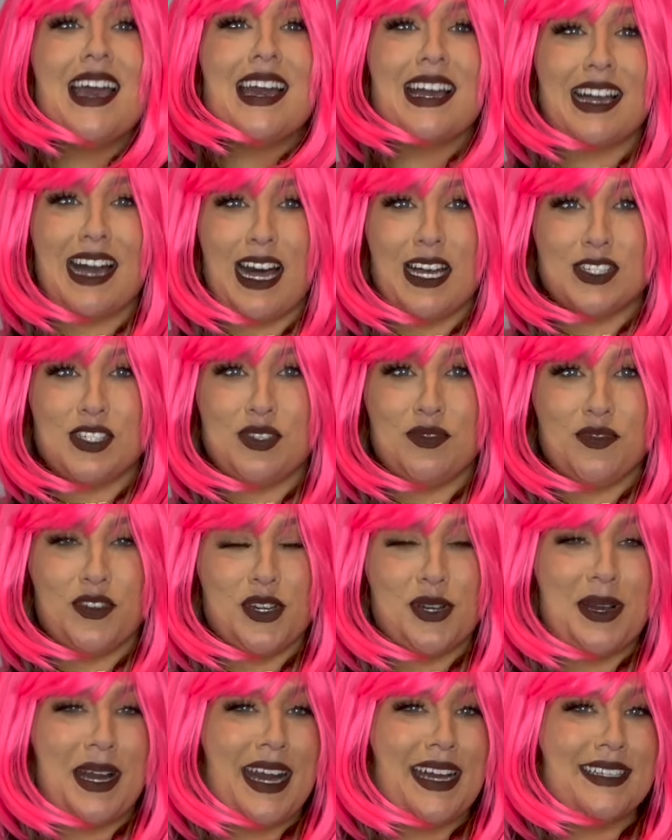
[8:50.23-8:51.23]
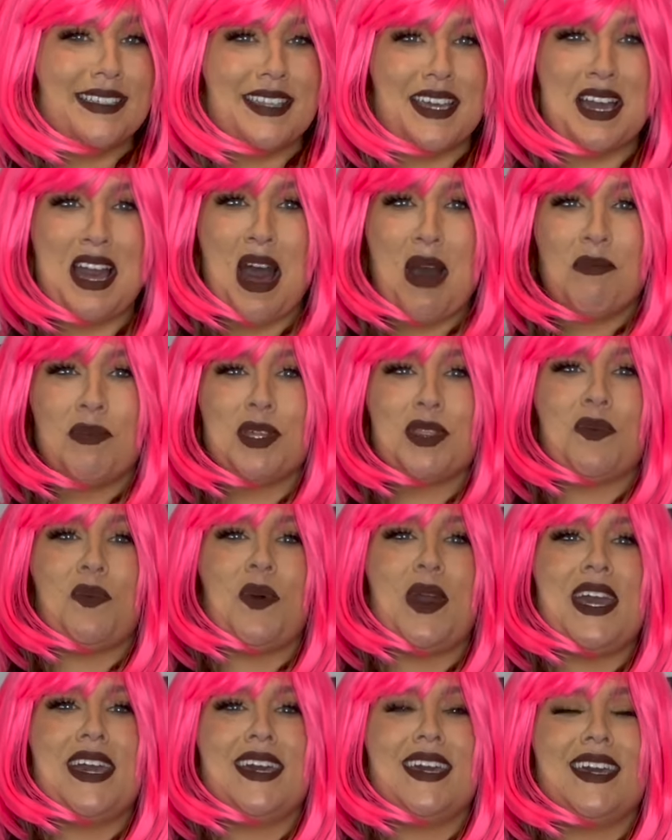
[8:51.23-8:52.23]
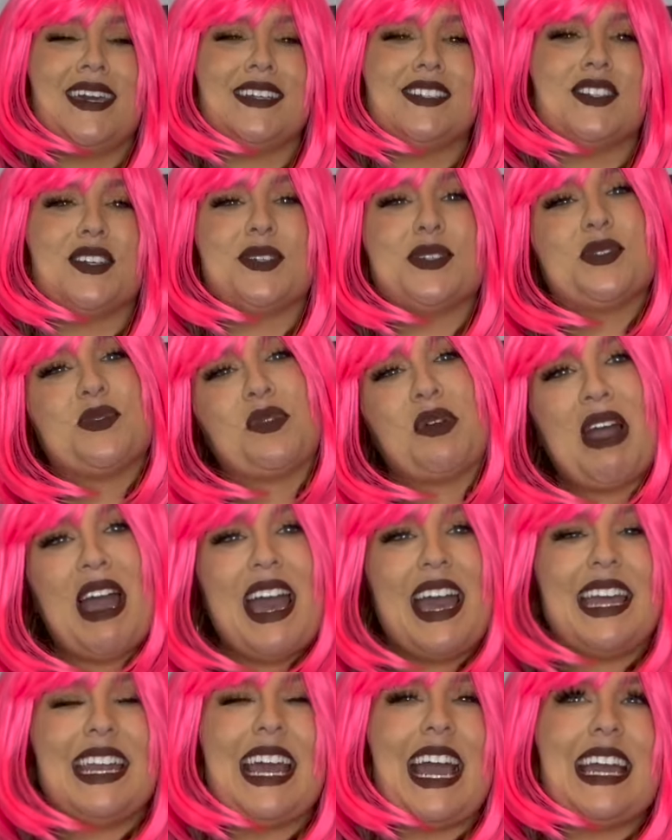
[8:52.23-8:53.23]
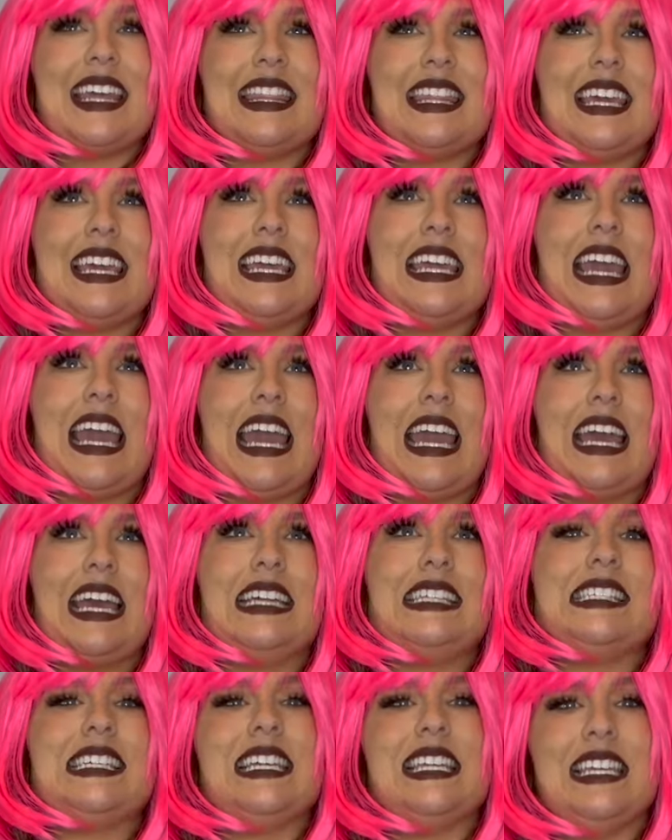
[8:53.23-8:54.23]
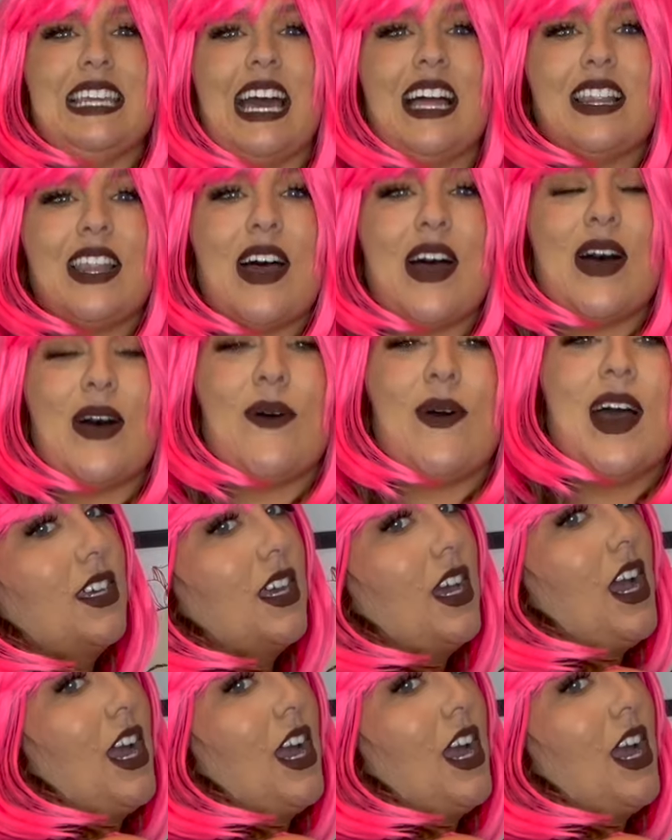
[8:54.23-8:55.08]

costume for you guys. They come with wigs, there's red, I think, and yellow.